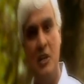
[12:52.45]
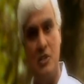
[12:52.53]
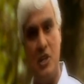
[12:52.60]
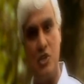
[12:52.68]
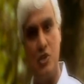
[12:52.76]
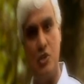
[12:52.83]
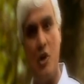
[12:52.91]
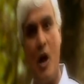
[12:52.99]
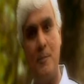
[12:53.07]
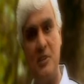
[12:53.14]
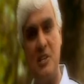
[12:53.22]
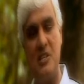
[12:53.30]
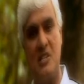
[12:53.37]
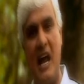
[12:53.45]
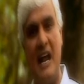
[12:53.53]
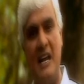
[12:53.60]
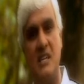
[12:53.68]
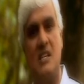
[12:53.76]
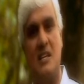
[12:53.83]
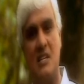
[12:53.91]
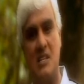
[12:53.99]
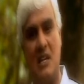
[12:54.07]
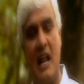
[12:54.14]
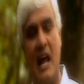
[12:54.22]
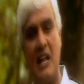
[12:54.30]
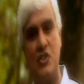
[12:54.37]
just dropped his eyes and his
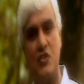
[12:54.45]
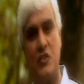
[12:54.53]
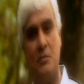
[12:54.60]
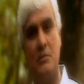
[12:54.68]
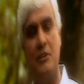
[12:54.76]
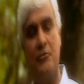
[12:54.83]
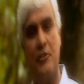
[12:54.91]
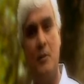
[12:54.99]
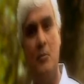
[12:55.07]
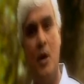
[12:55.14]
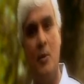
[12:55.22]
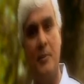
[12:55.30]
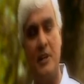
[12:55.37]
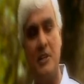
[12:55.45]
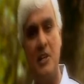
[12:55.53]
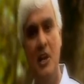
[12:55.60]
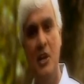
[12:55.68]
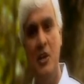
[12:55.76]
glance from me for a moment,